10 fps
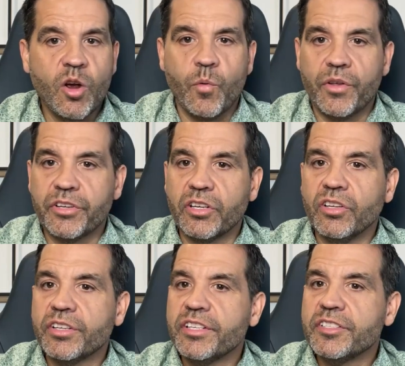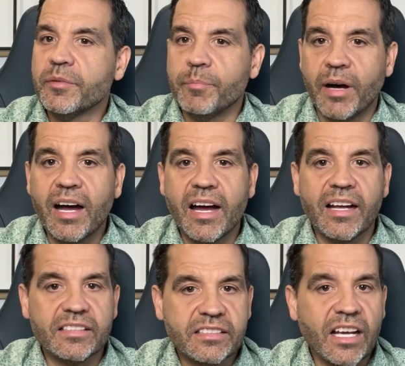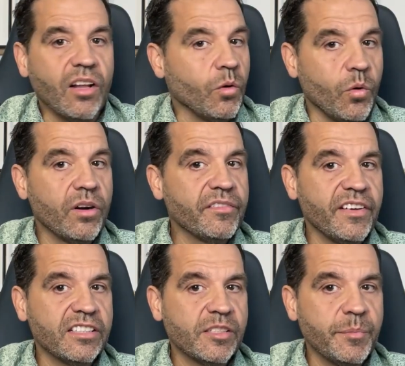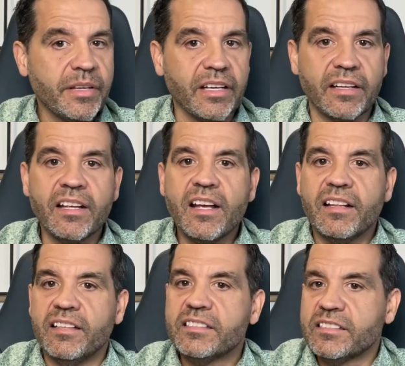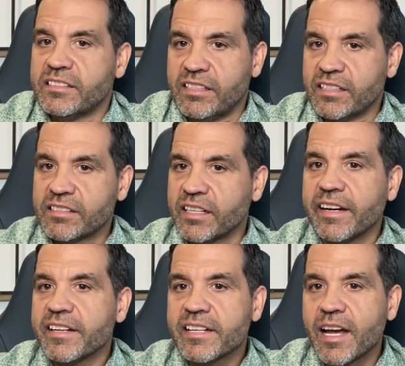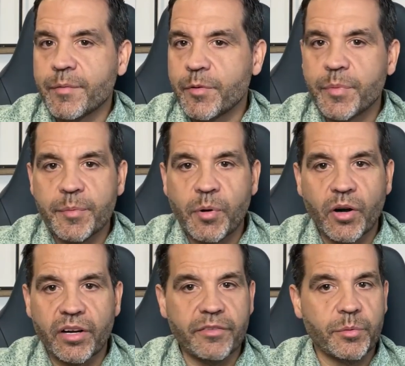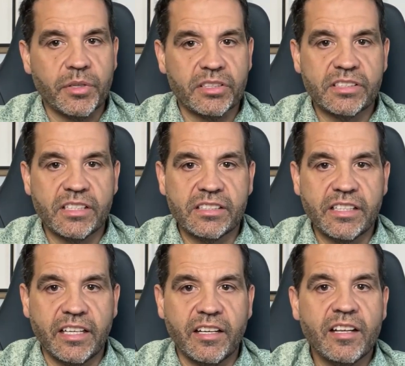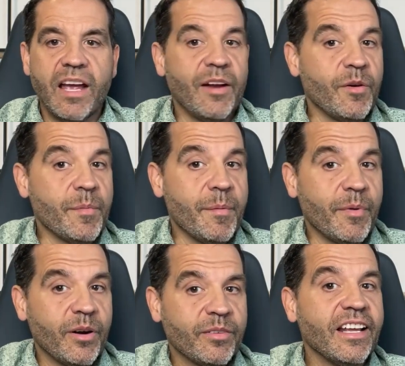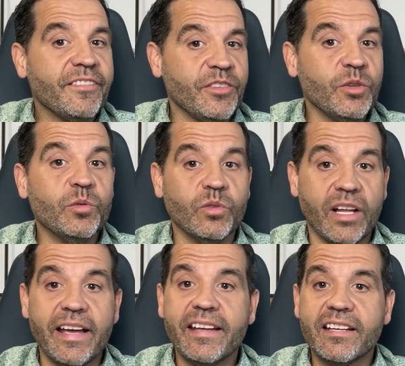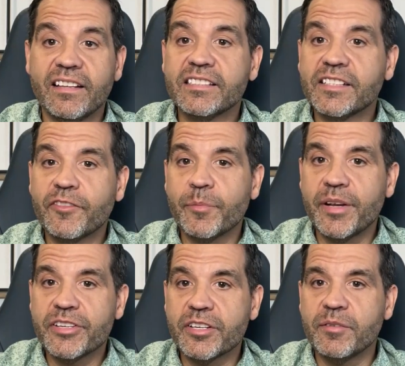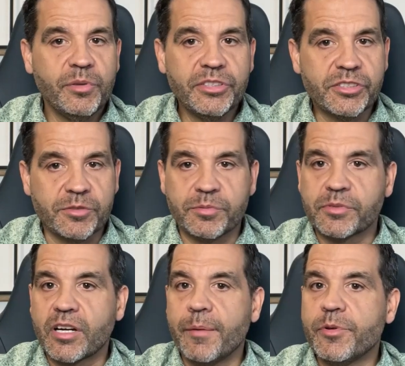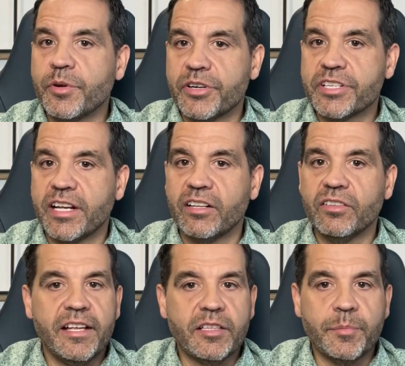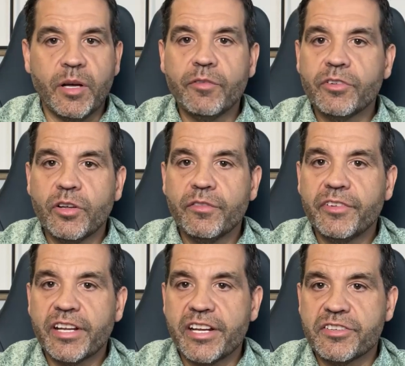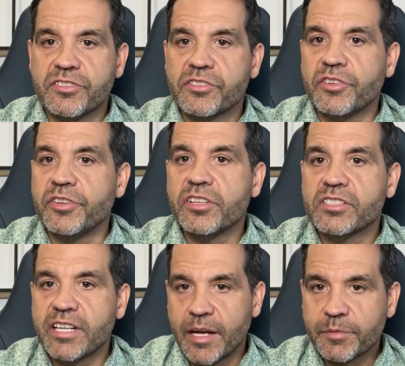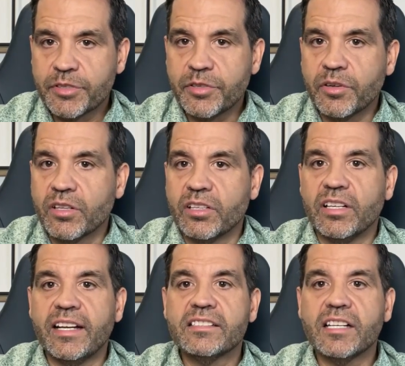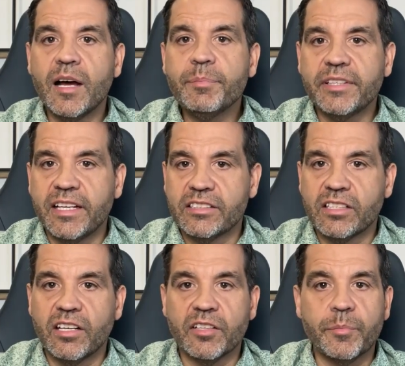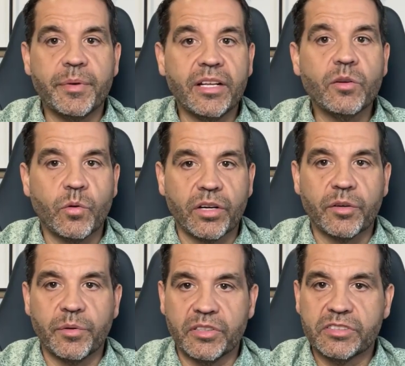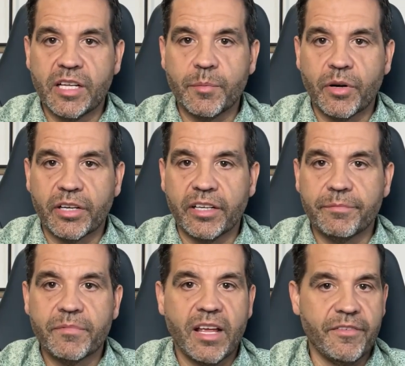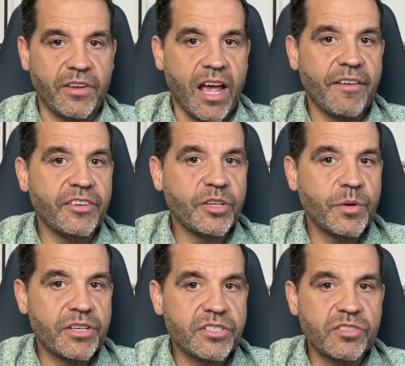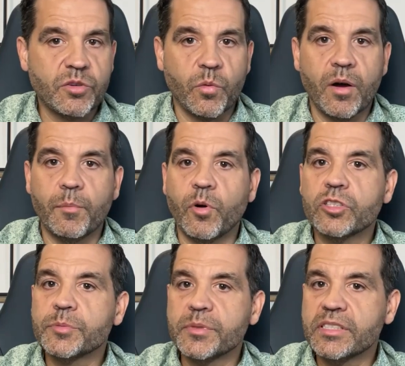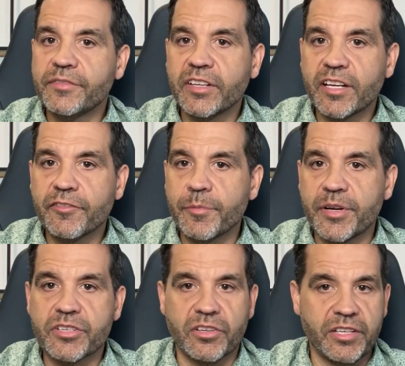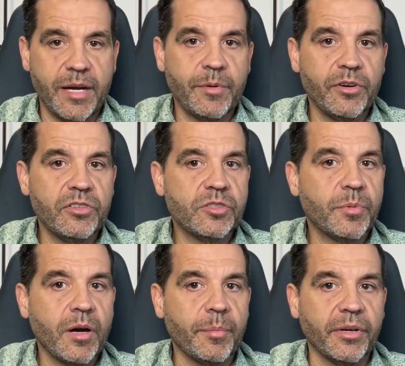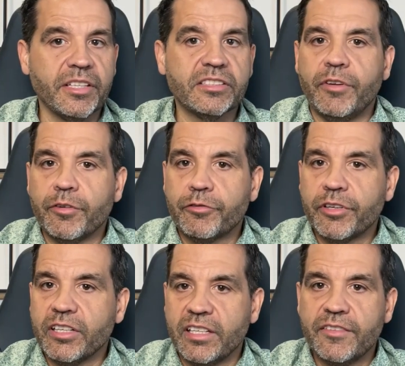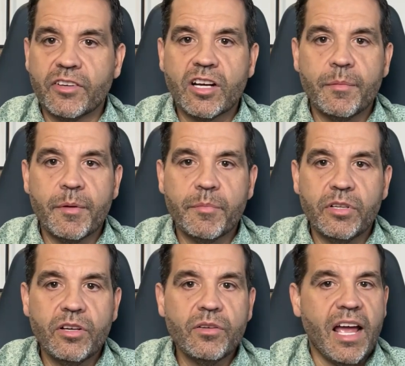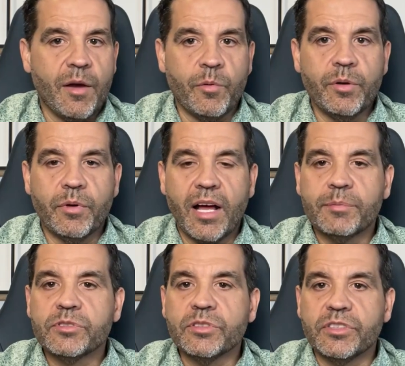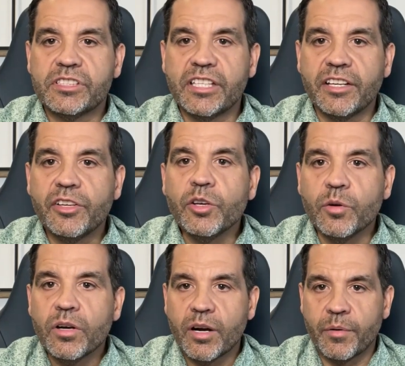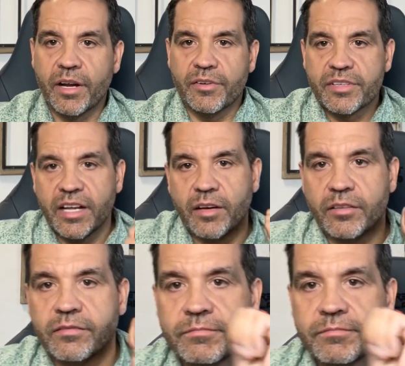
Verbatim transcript: Whether you're looking to buy, sell, or invest in Bend, this is an exciting time to be part of the real estate scene. And remember, if you like this information, please subscribe to our channel, hit the bell for notifications so you can stay up to tune on the latest updates on the Bend, Oregon real estate market. If you have any questions or want more specific information on neighborhoods or properties, feel free to leave a comment below and we will absolutely see you around town.